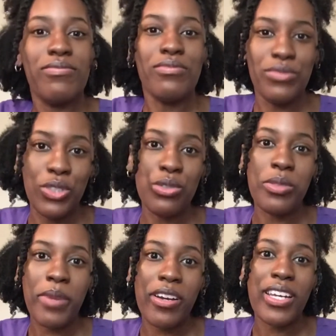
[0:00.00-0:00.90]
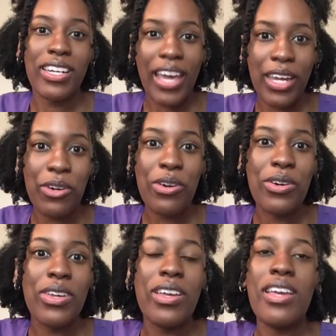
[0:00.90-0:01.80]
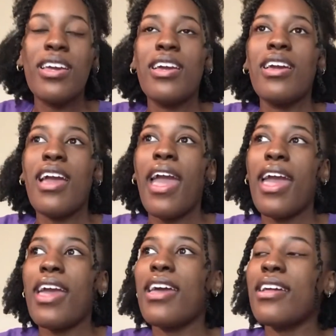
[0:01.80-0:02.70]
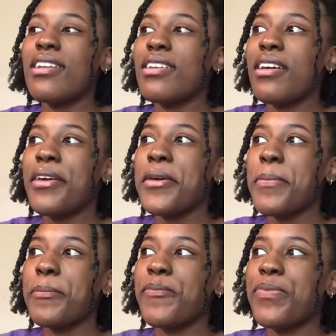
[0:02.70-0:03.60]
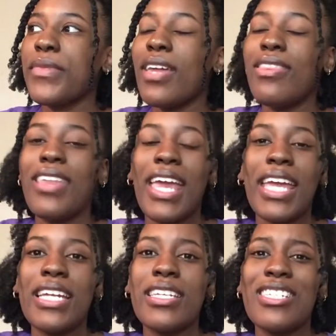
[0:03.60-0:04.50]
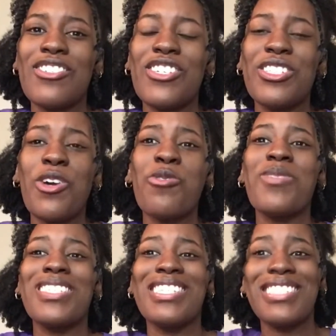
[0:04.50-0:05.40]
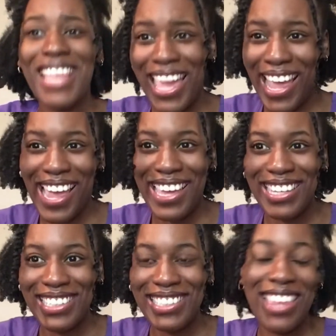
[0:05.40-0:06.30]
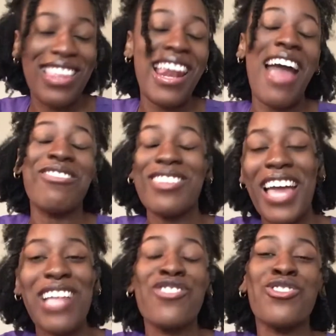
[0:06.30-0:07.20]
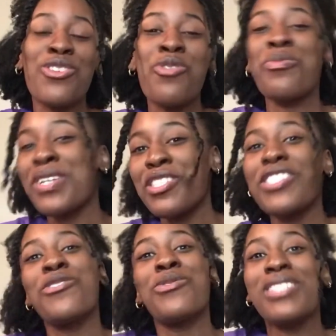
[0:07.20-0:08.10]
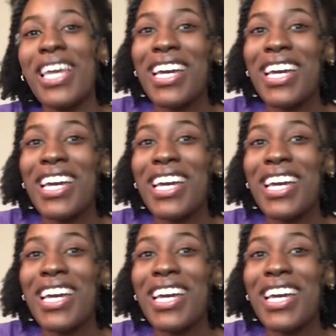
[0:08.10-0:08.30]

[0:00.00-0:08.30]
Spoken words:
do American Idol. And then she told me to sing. And then after that, she told me to sing